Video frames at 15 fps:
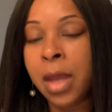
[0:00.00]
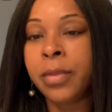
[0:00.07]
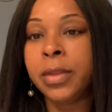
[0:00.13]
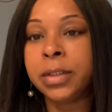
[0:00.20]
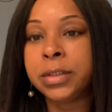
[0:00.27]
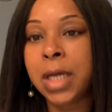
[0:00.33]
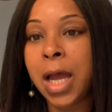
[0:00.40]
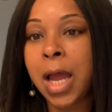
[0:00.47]
the
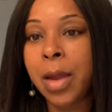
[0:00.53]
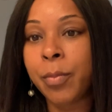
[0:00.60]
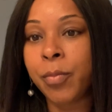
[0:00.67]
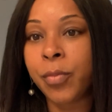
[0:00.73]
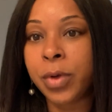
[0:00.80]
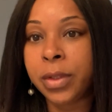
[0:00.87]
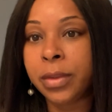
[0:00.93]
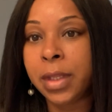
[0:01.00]
time
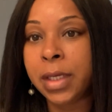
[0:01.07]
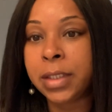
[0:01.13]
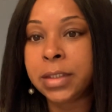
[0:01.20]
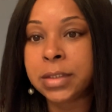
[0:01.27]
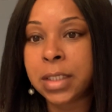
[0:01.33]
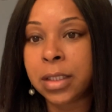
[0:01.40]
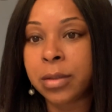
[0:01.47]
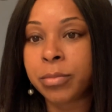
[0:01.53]
when they
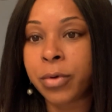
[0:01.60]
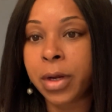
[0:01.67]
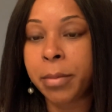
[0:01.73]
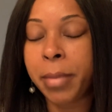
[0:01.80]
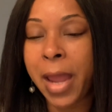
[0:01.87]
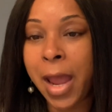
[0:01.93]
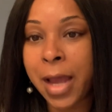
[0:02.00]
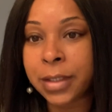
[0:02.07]
celebrate
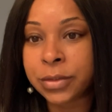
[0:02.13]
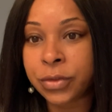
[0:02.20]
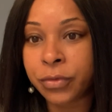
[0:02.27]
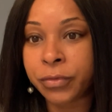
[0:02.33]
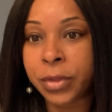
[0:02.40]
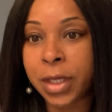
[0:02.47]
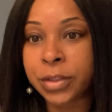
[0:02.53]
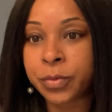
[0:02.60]

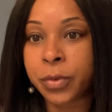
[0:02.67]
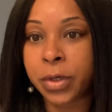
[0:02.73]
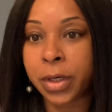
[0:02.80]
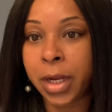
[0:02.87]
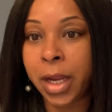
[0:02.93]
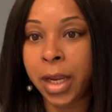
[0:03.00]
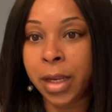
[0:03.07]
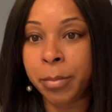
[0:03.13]
Passover. That's where it
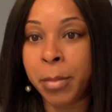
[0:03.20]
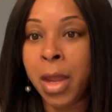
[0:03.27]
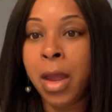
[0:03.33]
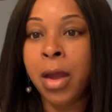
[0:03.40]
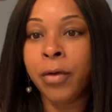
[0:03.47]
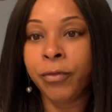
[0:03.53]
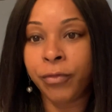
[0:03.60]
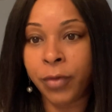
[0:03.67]
came
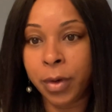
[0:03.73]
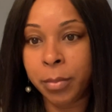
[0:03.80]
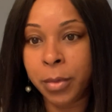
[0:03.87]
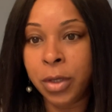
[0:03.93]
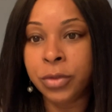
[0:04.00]
from.